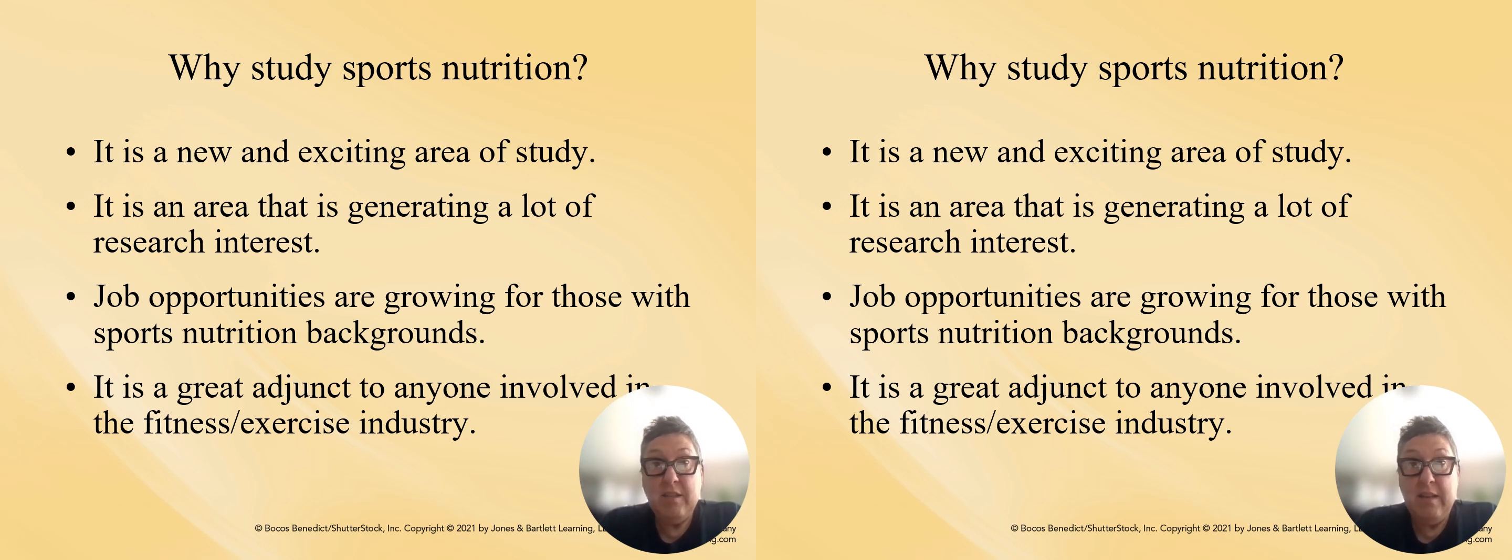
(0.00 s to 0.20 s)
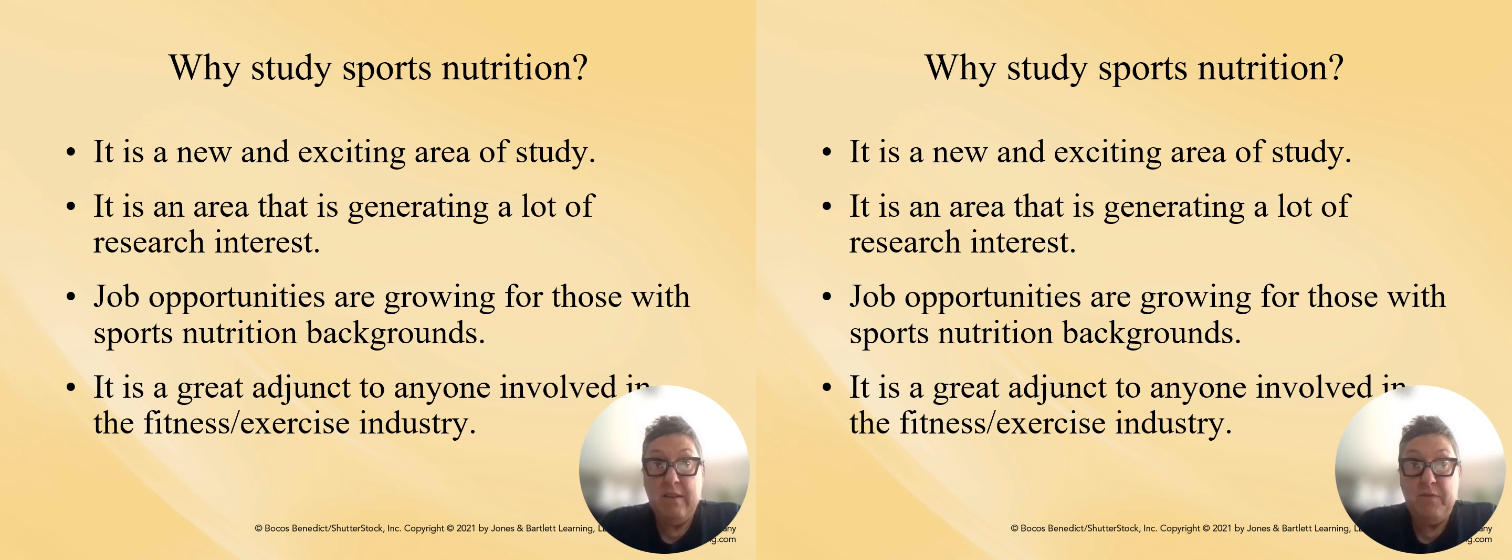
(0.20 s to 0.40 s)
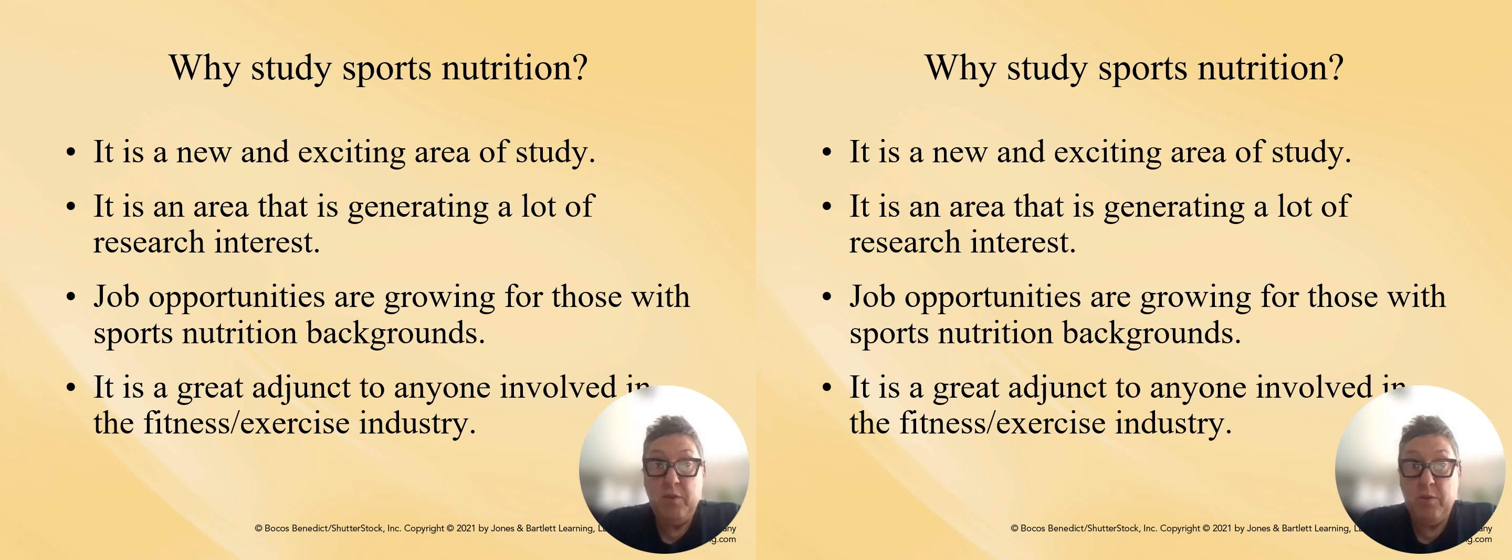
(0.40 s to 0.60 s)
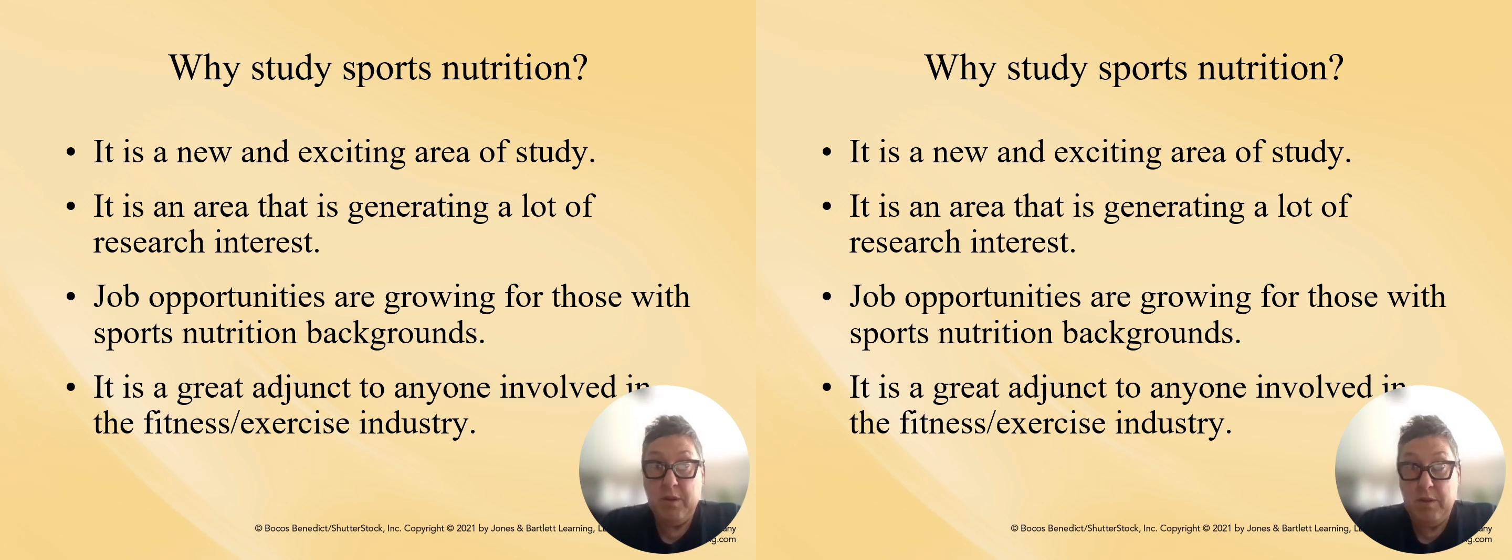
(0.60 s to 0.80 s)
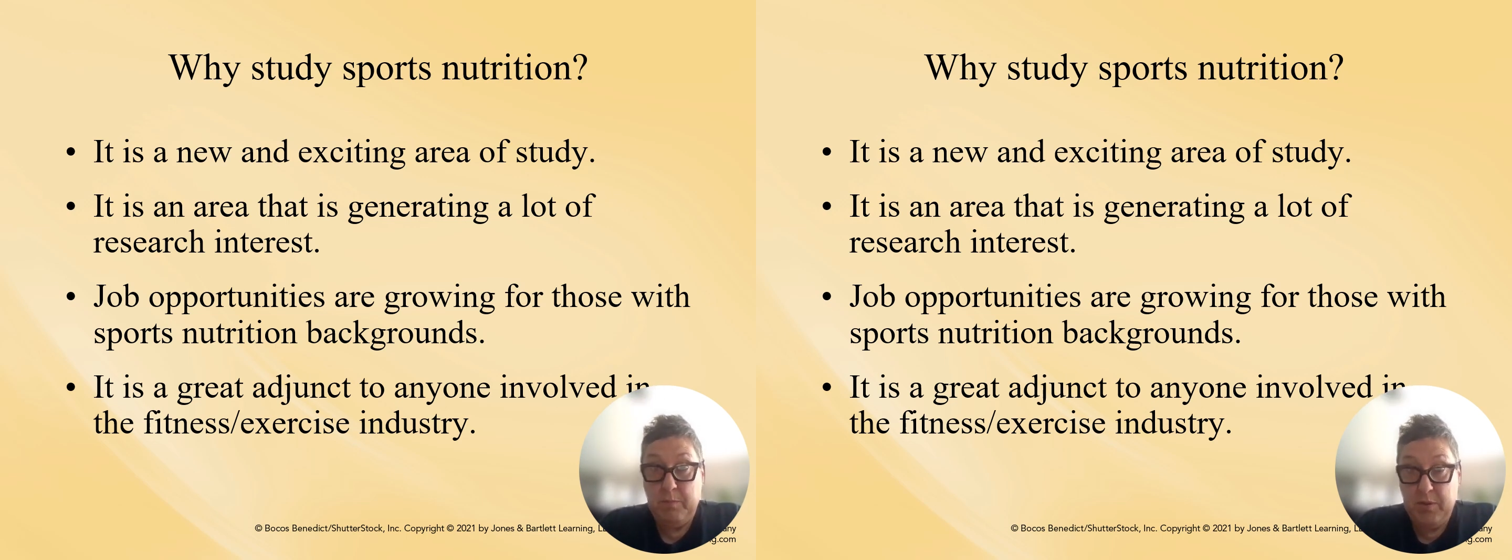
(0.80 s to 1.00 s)
if you were
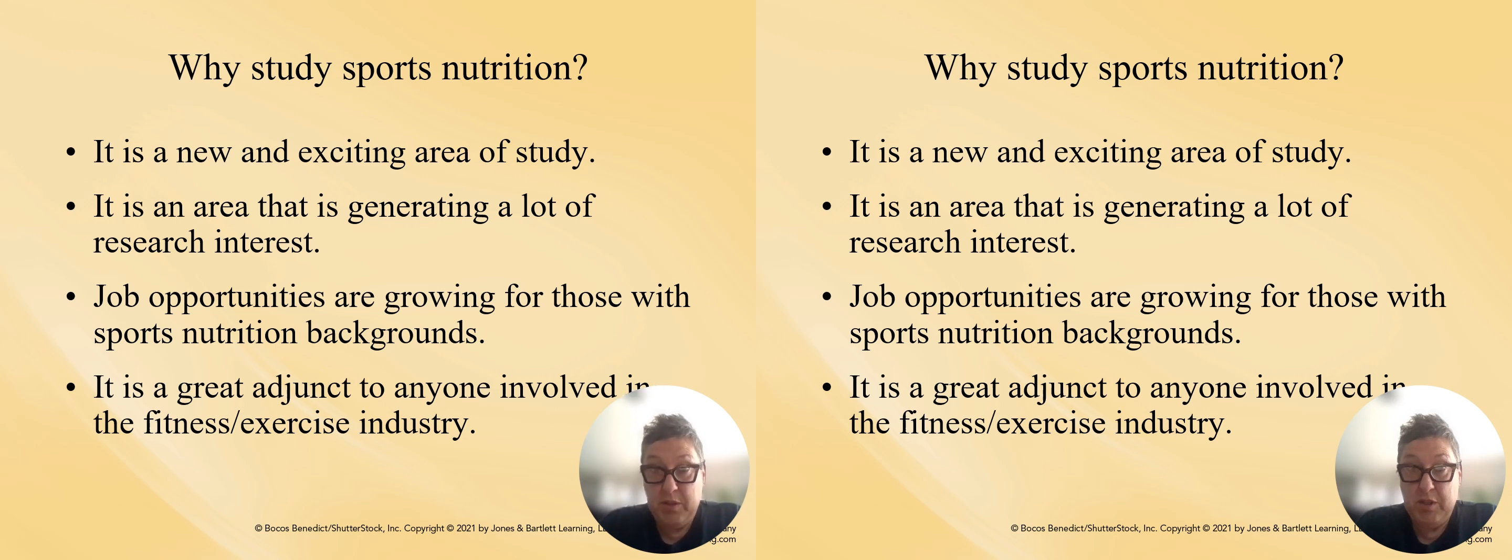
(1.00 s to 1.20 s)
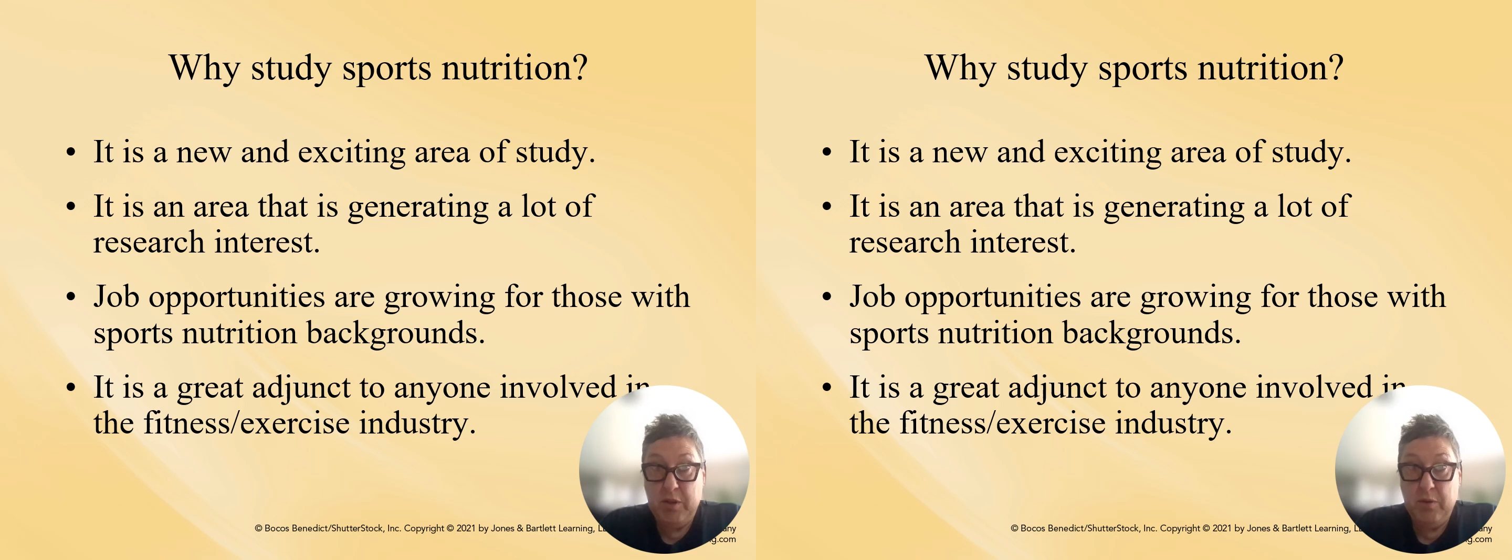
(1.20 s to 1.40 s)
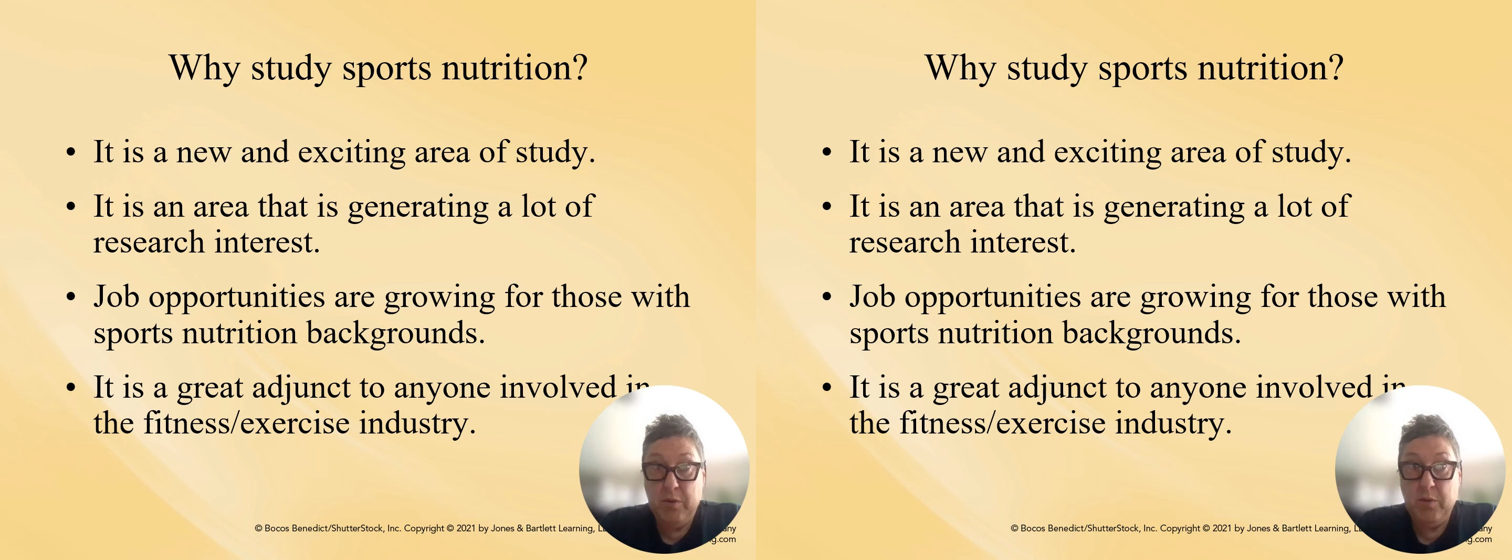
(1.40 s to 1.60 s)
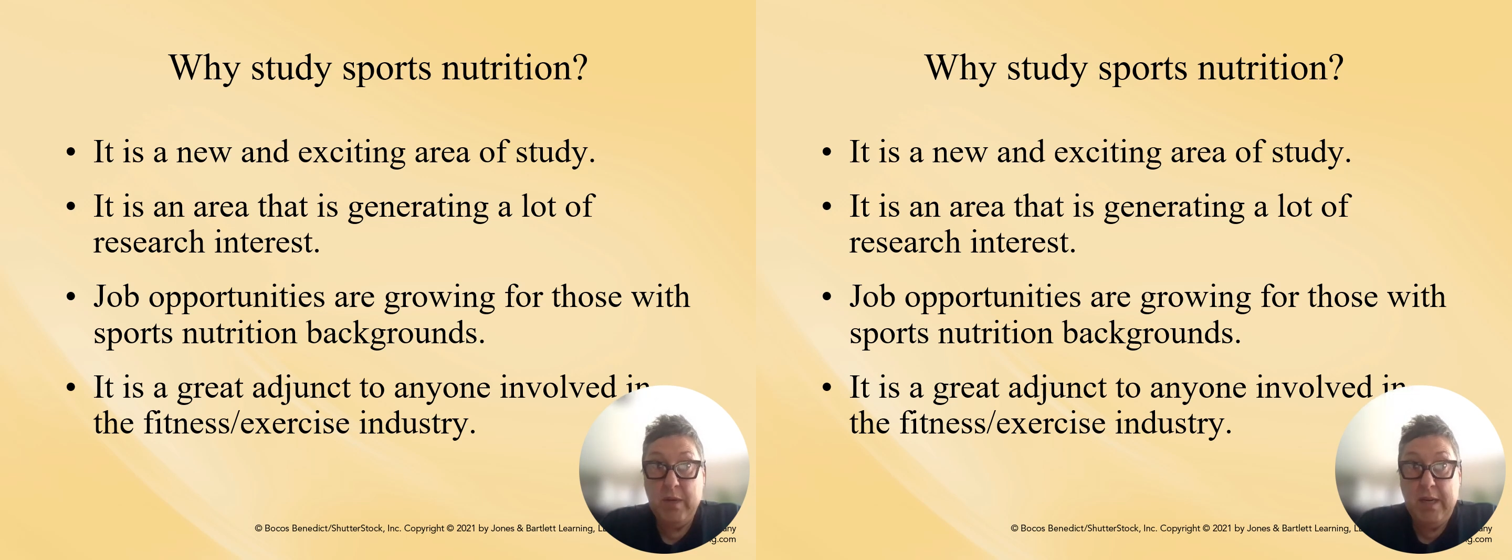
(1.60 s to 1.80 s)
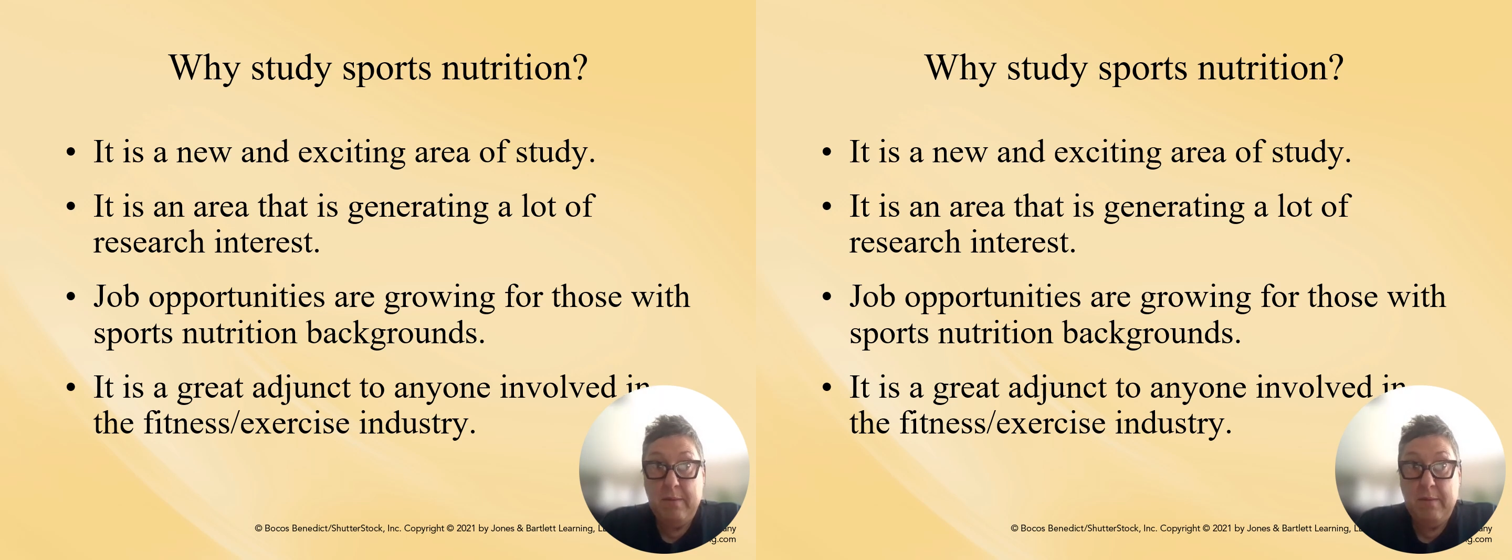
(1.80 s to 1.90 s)
to pursue